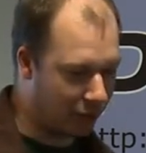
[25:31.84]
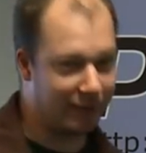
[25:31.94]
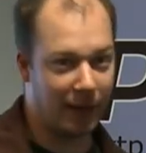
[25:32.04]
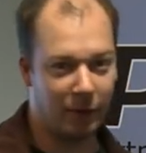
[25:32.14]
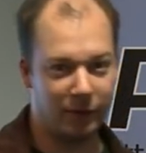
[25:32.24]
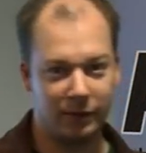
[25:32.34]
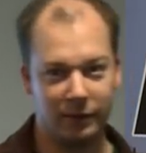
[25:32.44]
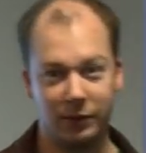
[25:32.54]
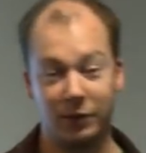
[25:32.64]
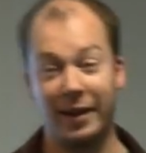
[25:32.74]
for a demo
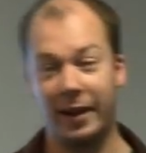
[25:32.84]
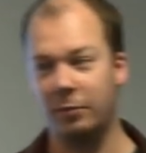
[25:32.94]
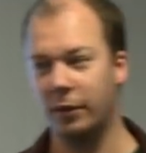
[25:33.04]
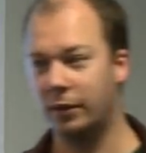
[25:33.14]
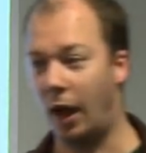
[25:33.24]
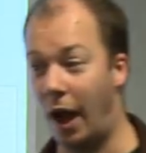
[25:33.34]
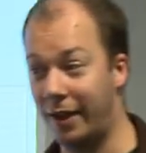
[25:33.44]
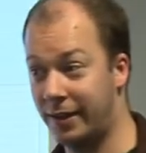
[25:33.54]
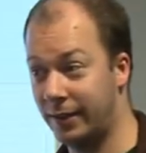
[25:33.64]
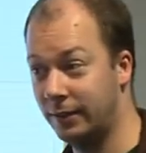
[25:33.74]
today, but
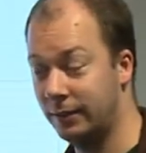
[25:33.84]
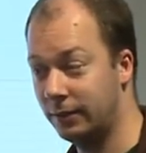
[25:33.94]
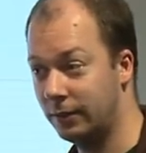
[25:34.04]
I can